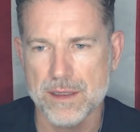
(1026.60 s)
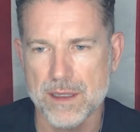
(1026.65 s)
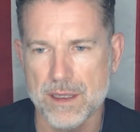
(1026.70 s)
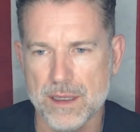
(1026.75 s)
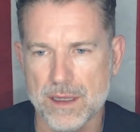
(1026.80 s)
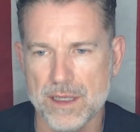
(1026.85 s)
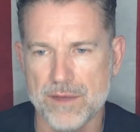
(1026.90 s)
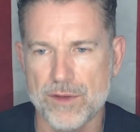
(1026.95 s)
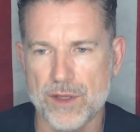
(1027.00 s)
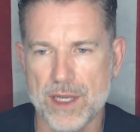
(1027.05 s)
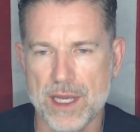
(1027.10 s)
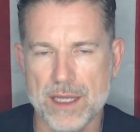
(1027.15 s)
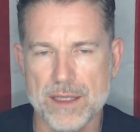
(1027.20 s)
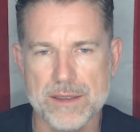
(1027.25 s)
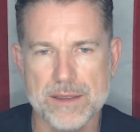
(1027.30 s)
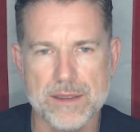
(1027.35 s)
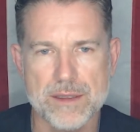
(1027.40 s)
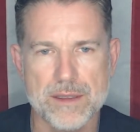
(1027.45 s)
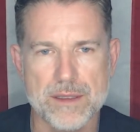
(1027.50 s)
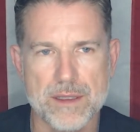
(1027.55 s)
Love you
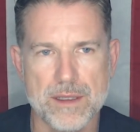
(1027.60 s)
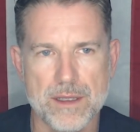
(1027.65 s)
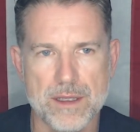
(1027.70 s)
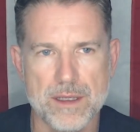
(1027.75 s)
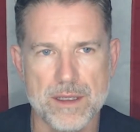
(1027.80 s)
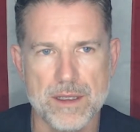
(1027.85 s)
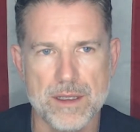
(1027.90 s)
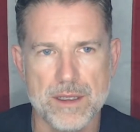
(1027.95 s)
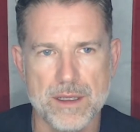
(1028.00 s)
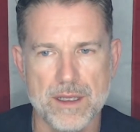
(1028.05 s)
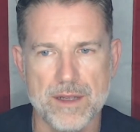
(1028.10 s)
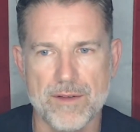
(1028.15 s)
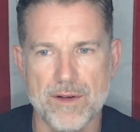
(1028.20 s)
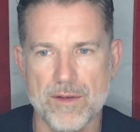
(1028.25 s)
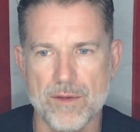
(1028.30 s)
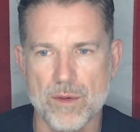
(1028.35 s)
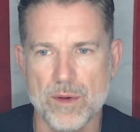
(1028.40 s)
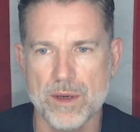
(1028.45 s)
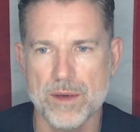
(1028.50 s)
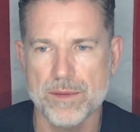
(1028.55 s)
guys. Love
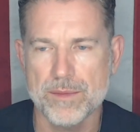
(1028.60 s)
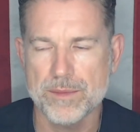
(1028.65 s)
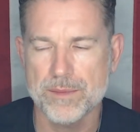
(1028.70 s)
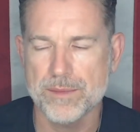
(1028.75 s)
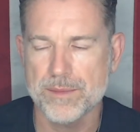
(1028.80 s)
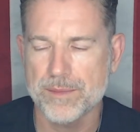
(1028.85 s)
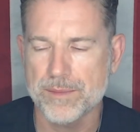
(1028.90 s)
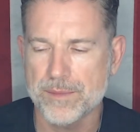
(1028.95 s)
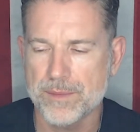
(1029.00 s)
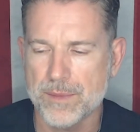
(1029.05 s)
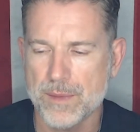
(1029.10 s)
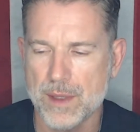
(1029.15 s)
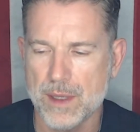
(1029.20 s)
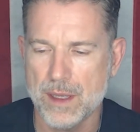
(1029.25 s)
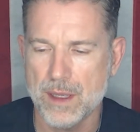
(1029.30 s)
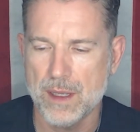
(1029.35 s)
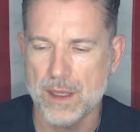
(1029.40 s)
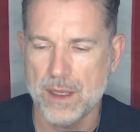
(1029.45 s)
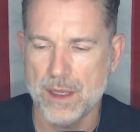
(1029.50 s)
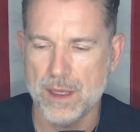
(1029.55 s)
everyone.
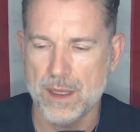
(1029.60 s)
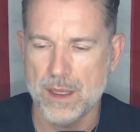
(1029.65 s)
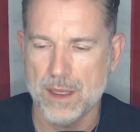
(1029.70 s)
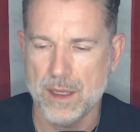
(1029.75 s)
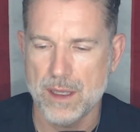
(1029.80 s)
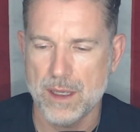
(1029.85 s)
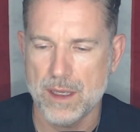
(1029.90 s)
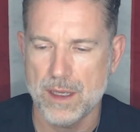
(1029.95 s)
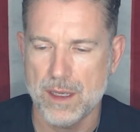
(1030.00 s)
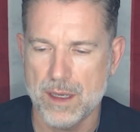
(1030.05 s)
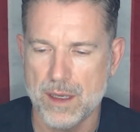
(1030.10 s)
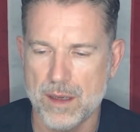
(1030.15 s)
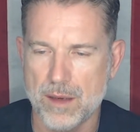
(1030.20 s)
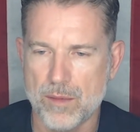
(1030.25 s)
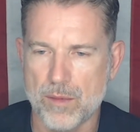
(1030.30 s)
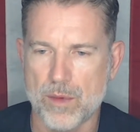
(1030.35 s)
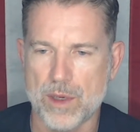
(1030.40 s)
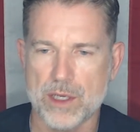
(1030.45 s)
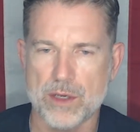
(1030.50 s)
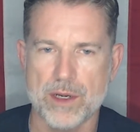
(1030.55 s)

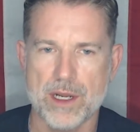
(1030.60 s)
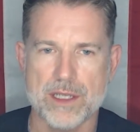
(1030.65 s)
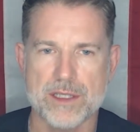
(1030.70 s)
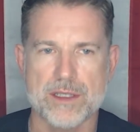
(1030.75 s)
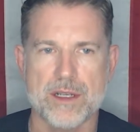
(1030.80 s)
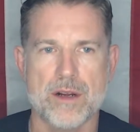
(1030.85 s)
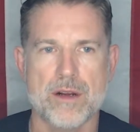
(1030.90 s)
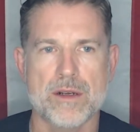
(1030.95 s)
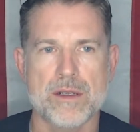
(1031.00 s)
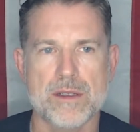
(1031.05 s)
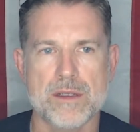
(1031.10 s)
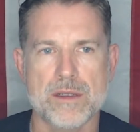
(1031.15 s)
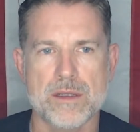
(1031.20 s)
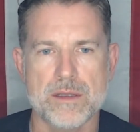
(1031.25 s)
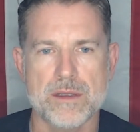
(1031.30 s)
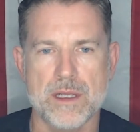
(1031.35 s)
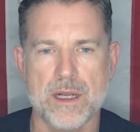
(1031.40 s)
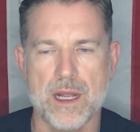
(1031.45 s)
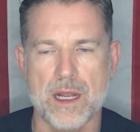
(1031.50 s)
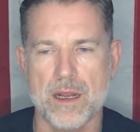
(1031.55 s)
When I go downstairs
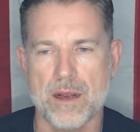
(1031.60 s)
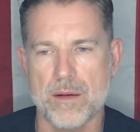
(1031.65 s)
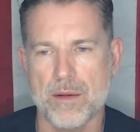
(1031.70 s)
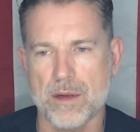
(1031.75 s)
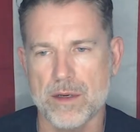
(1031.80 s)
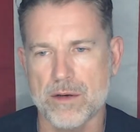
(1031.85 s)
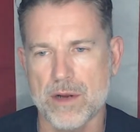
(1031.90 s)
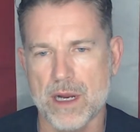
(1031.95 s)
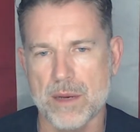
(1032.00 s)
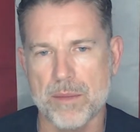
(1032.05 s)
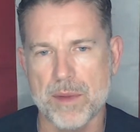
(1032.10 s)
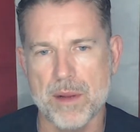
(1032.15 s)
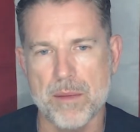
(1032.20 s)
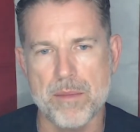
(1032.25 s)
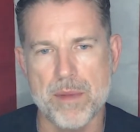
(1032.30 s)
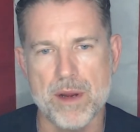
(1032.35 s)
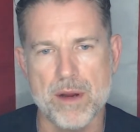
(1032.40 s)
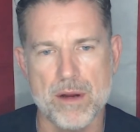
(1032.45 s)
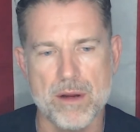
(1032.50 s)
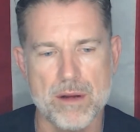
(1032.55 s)
tonight, I'll crack me a
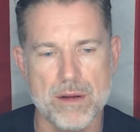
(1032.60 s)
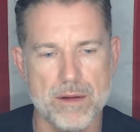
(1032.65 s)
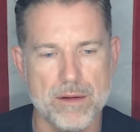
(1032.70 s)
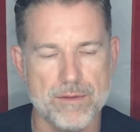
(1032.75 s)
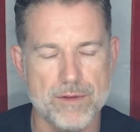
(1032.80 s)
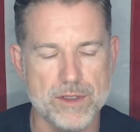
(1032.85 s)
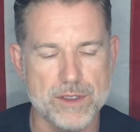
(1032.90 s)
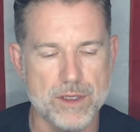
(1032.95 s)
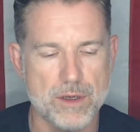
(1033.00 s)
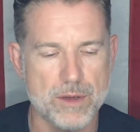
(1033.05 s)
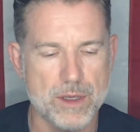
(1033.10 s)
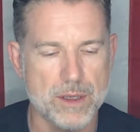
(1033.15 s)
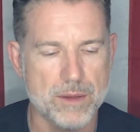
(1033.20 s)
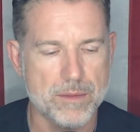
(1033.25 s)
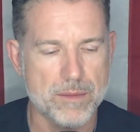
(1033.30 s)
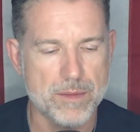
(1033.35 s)
beer for Tony.